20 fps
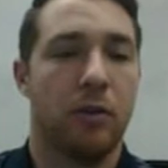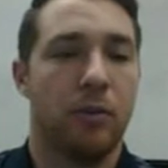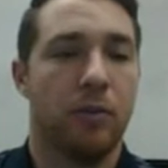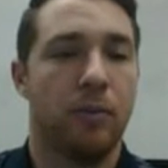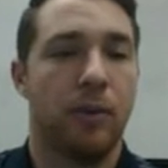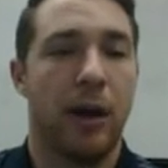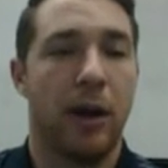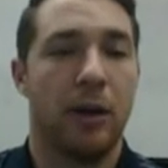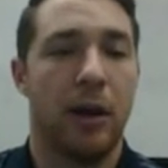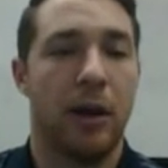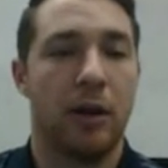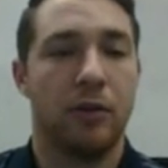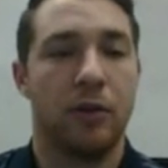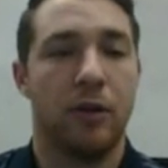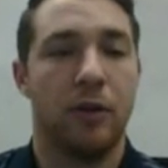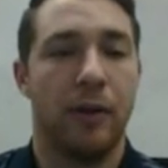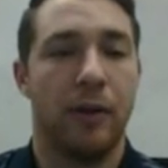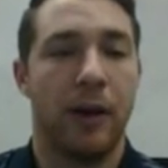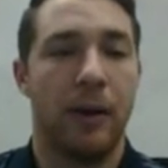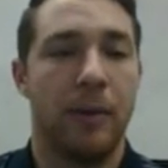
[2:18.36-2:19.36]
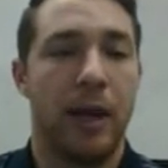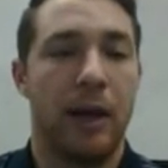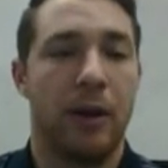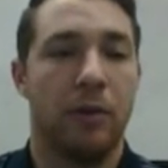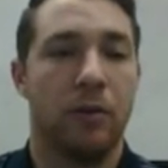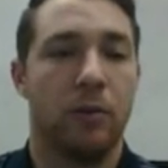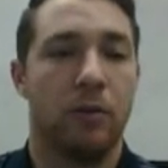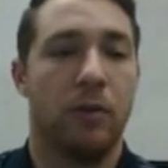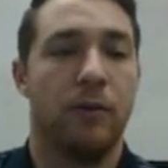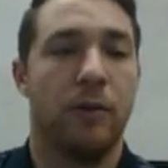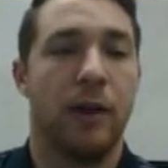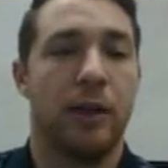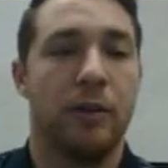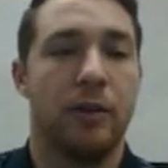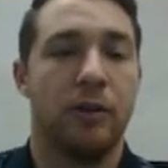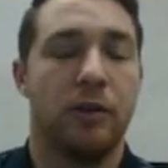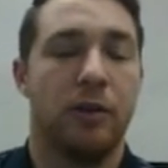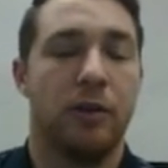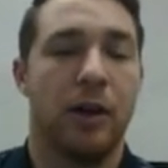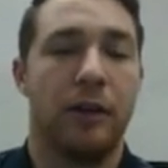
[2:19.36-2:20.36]
parallel, so if I make
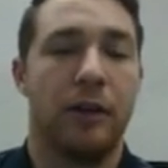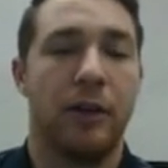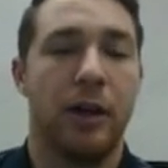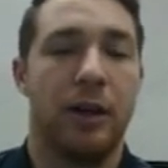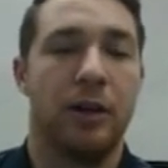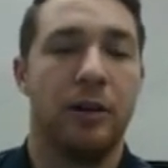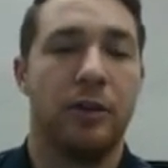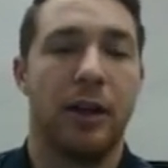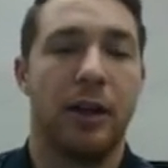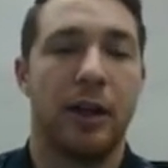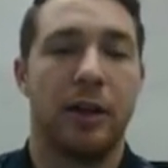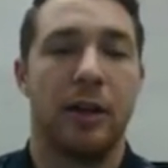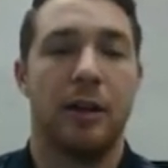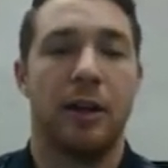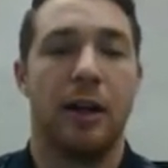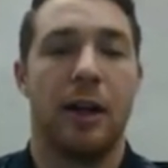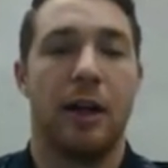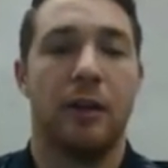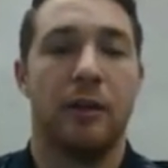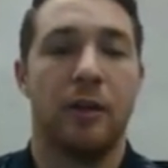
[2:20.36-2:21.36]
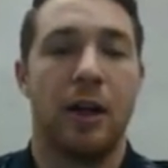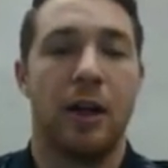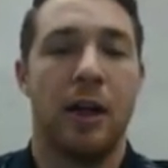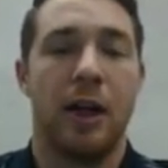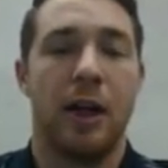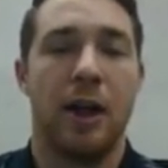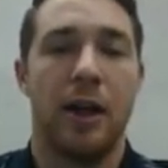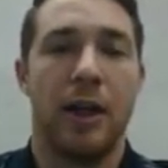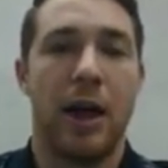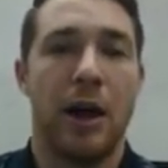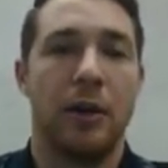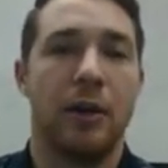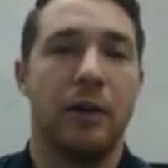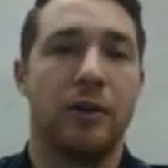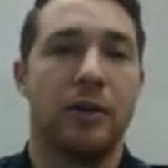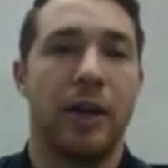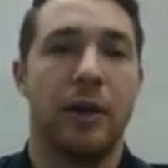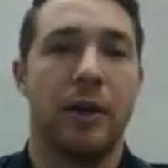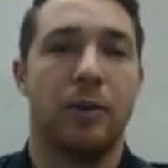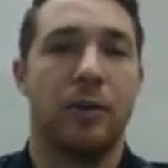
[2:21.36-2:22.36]
reflections across intersecting lines, that would
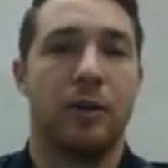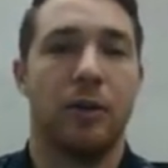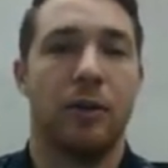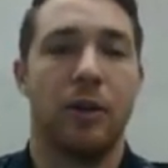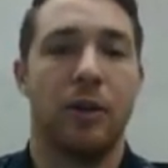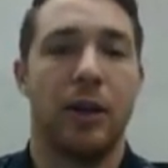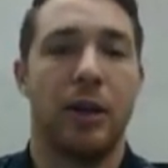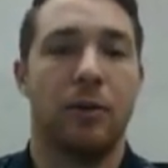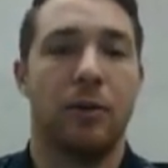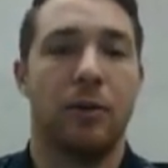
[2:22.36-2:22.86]
instead result in a